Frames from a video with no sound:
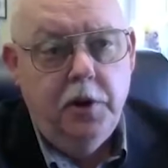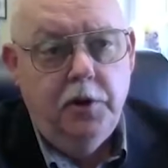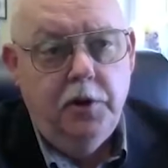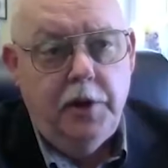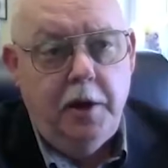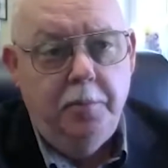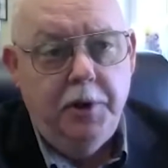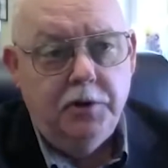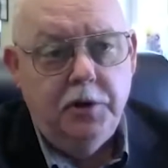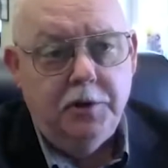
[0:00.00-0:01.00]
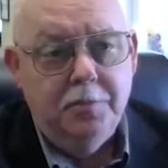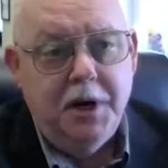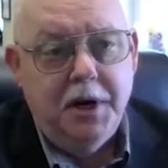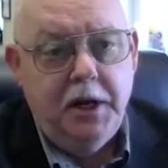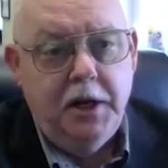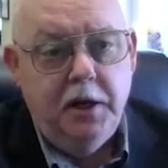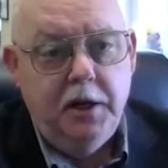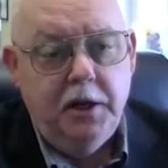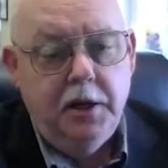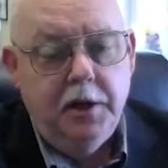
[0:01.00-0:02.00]
that business money
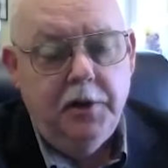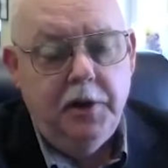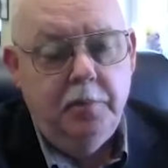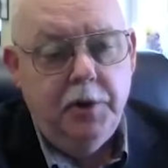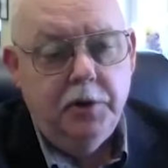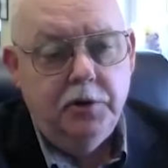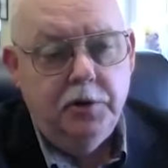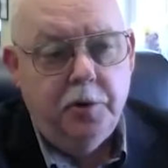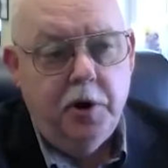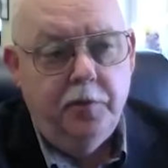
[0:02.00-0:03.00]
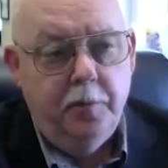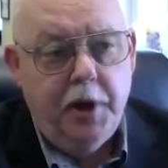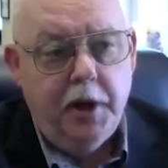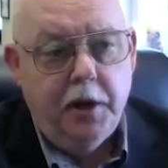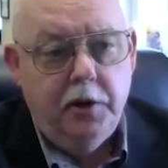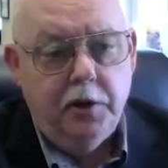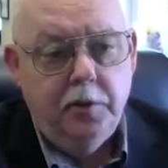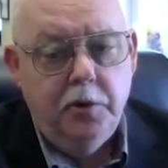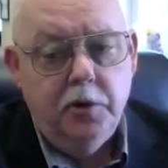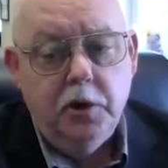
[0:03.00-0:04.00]
and that business profit back into the
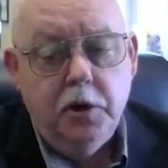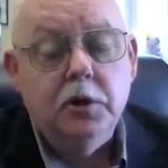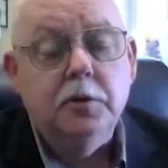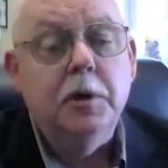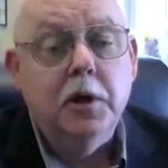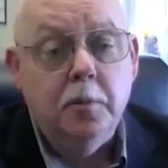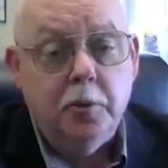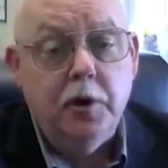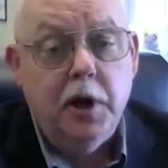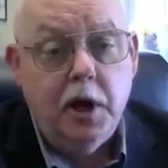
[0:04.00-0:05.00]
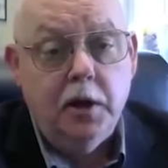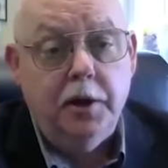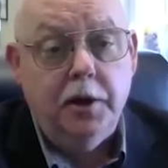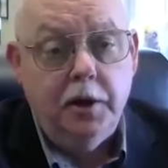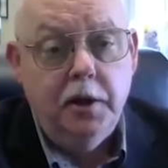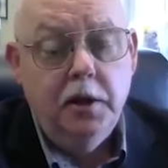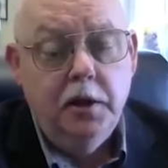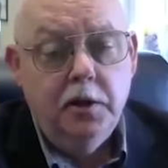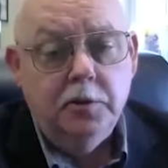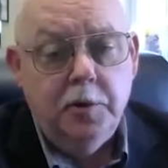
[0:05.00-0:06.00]
community has become a reality.
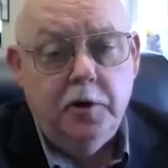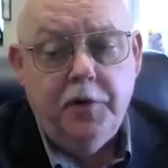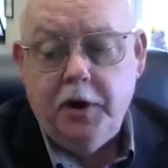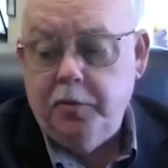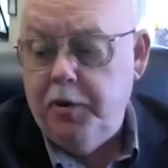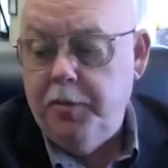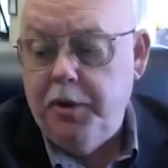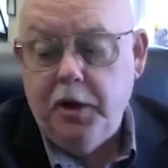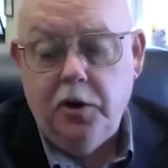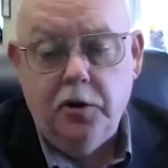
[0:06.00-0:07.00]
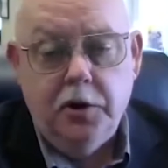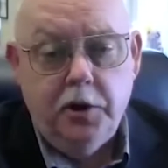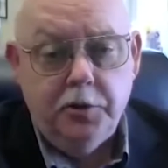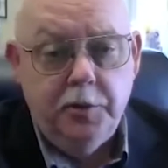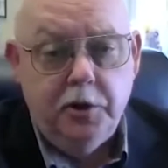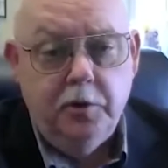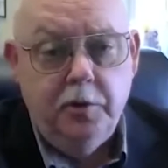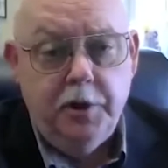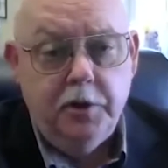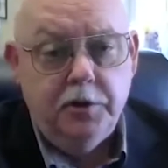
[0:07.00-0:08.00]
As a matter of fact, my banker tells me to quit
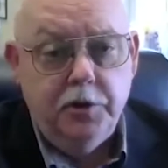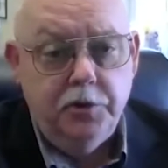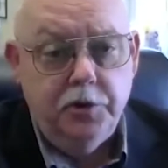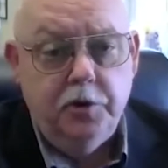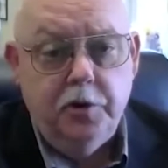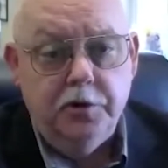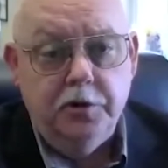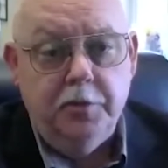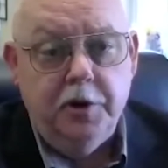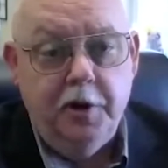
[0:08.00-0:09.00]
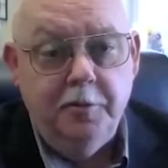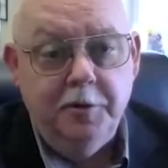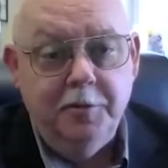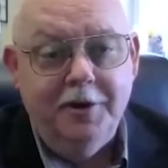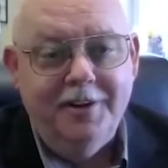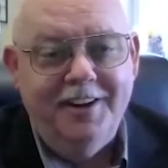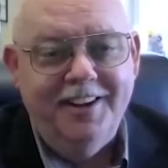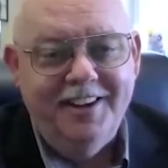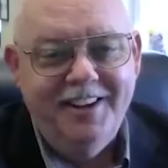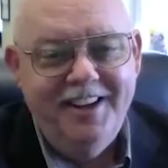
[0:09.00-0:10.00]
being so generous sometimes, but
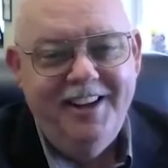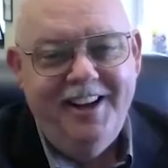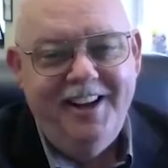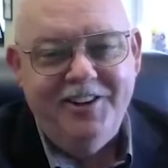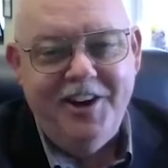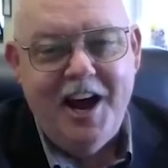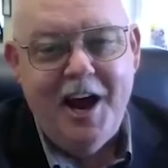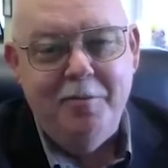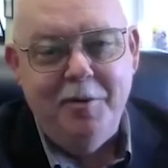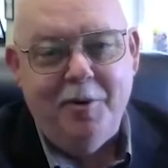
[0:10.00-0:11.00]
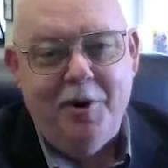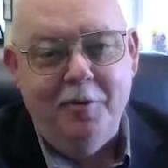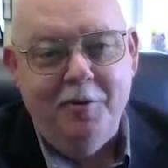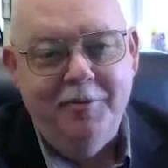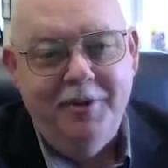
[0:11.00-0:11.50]
it's a happy problem.